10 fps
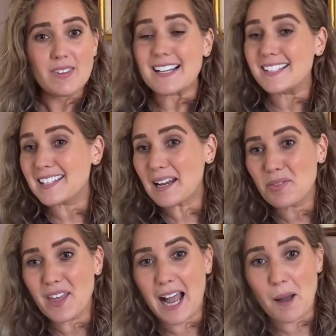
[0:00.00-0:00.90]
Same
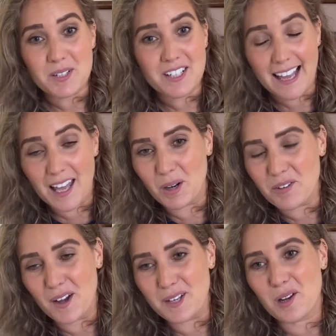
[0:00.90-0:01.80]
thing happened again, my
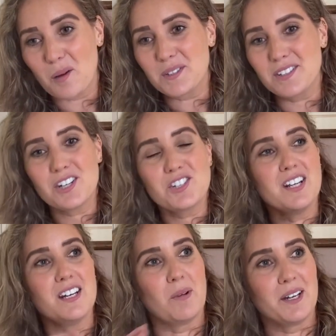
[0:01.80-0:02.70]
first
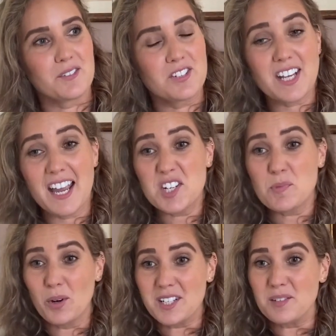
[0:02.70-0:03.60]
competition. I went on stage,
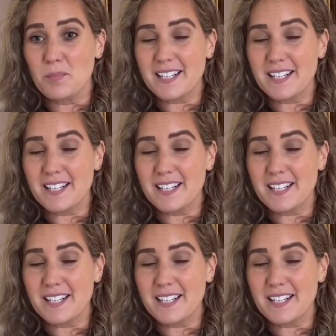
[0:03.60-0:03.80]
pointed my